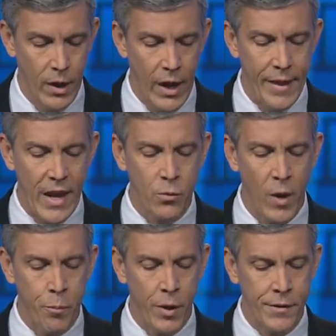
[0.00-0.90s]
And that's
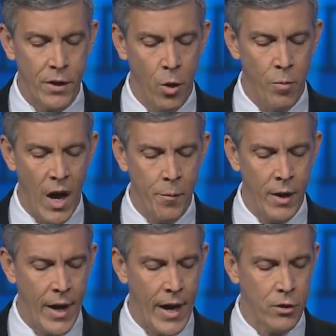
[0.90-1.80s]
why President Obama
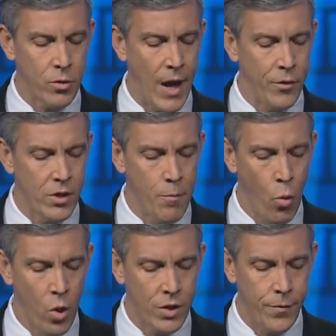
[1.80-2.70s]
and I traveled to
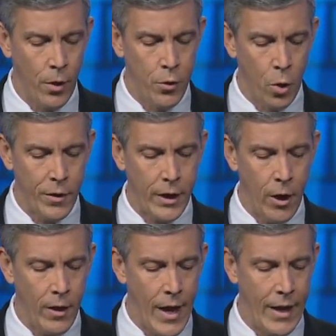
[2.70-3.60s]
Mooresville, North
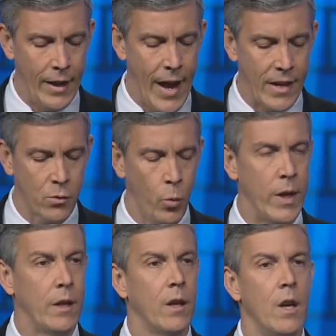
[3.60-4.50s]
Carolina last
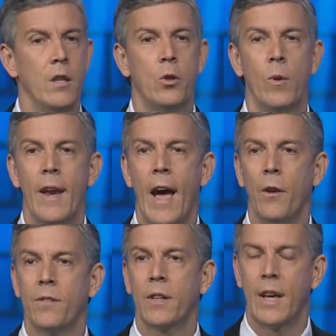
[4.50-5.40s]
week to
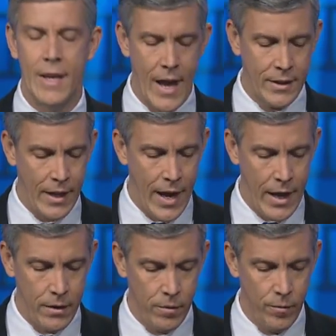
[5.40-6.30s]
announce Connect Ed.